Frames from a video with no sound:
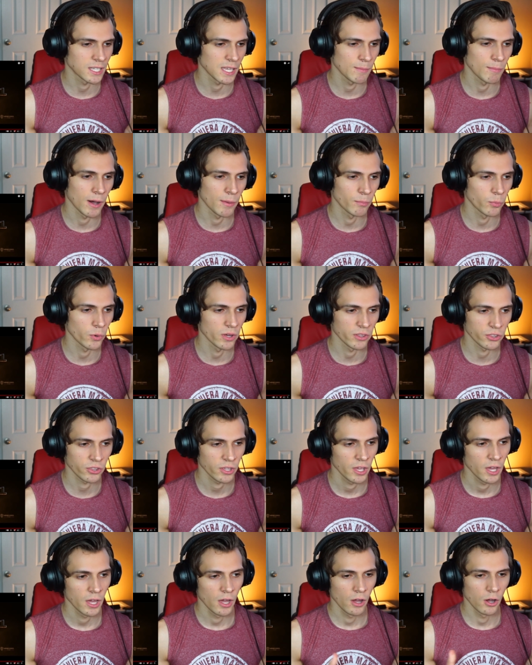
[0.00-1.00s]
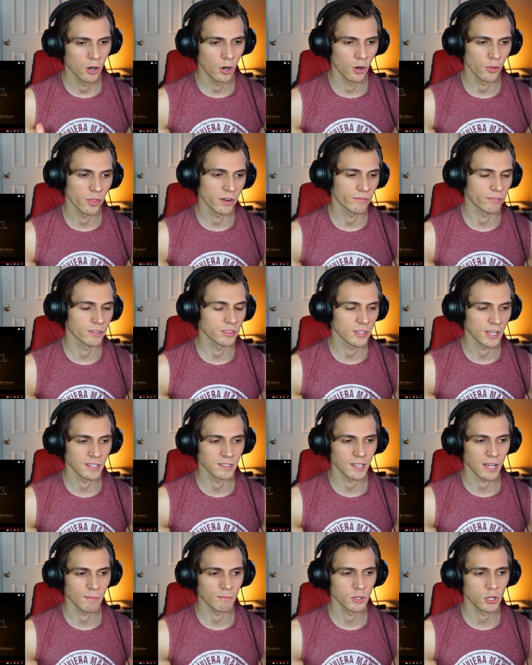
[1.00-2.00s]
keep up with all the different
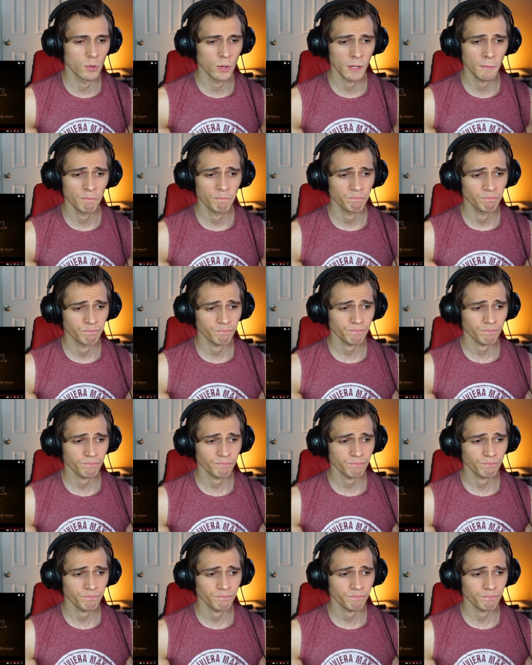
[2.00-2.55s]
things I'm doing.